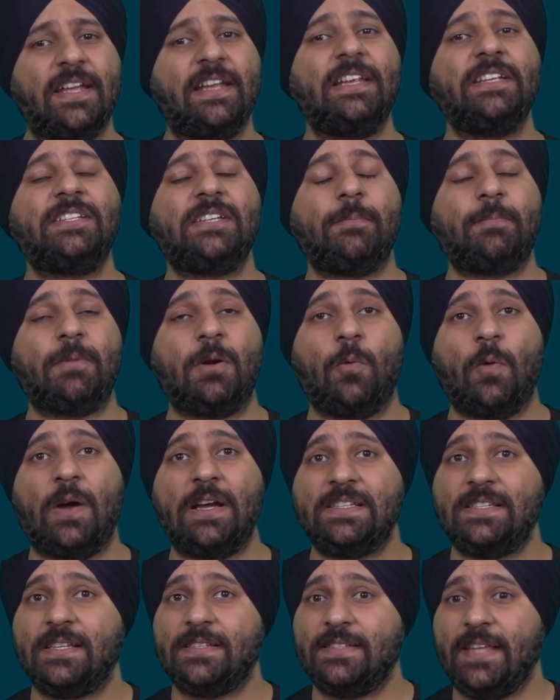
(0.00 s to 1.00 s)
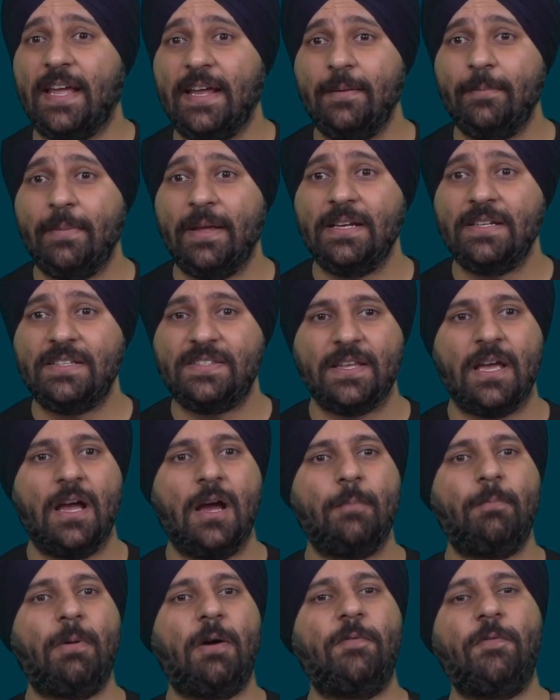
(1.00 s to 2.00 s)
daily chapter-wise assignments,
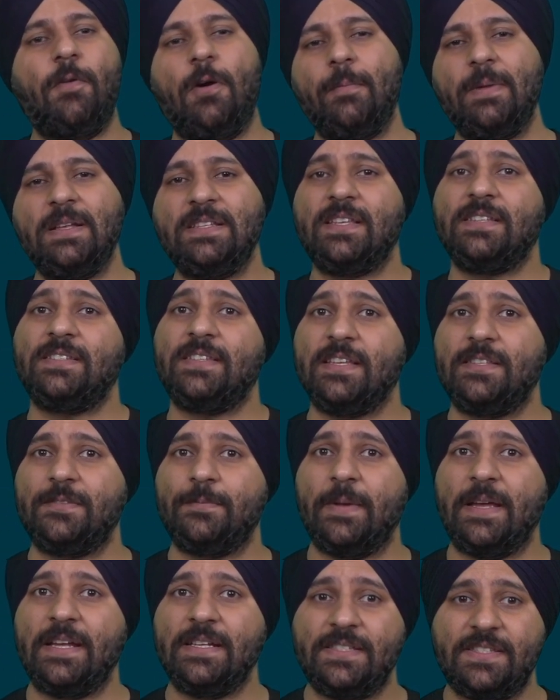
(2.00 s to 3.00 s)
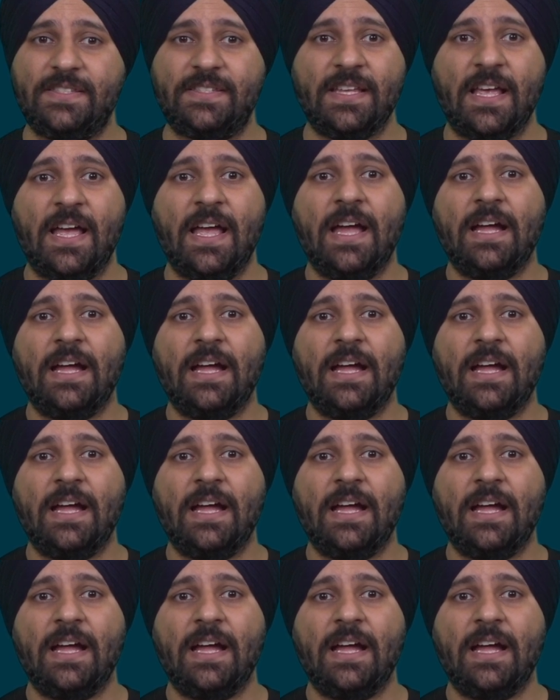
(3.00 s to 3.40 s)
performance assessments,